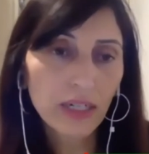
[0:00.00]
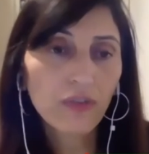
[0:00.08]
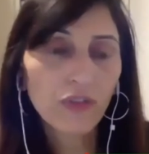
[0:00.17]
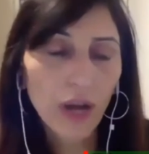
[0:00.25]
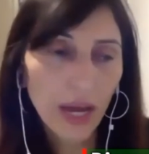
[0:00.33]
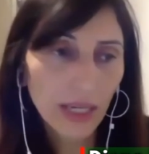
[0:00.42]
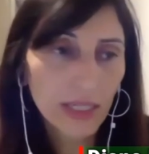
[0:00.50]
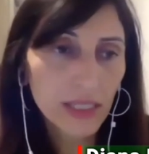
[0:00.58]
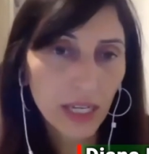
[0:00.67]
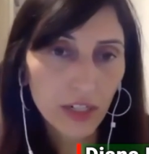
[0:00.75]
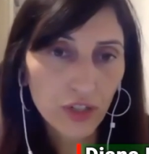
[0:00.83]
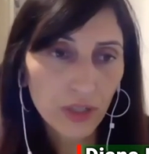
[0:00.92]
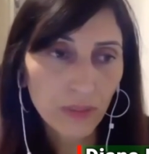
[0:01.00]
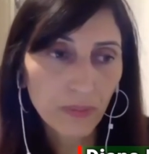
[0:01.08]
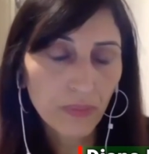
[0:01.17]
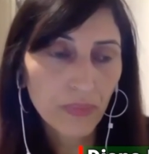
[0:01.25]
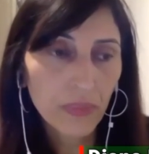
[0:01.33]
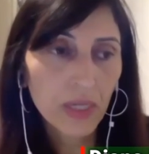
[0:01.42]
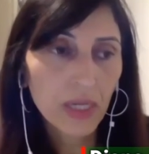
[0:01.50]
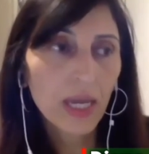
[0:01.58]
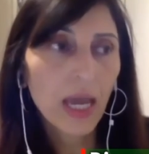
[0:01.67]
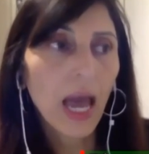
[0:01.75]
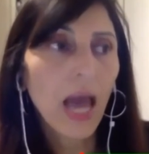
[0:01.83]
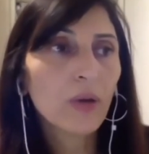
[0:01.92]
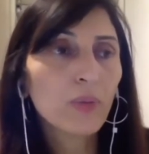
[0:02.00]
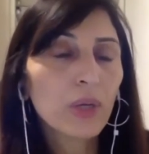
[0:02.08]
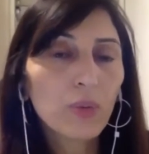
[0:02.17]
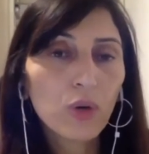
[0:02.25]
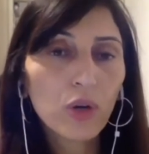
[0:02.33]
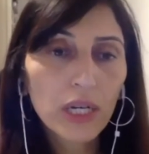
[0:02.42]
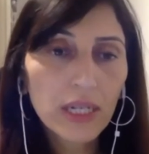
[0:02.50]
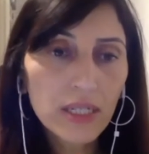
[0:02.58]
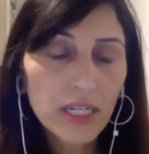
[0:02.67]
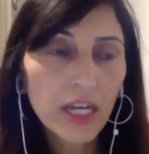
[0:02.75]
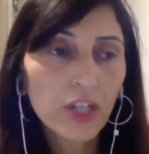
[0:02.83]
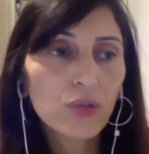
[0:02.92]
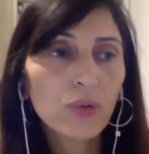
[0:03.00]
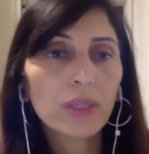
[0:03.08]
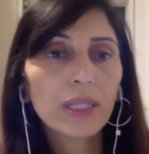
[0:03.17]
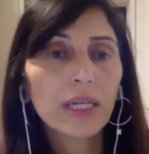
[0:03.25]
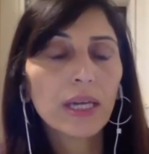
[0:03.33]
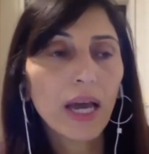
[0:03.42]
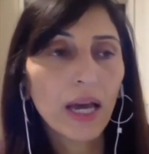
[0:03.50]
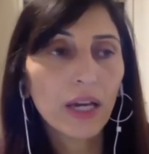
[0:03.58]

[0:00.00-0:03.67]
for annexation. And we will continually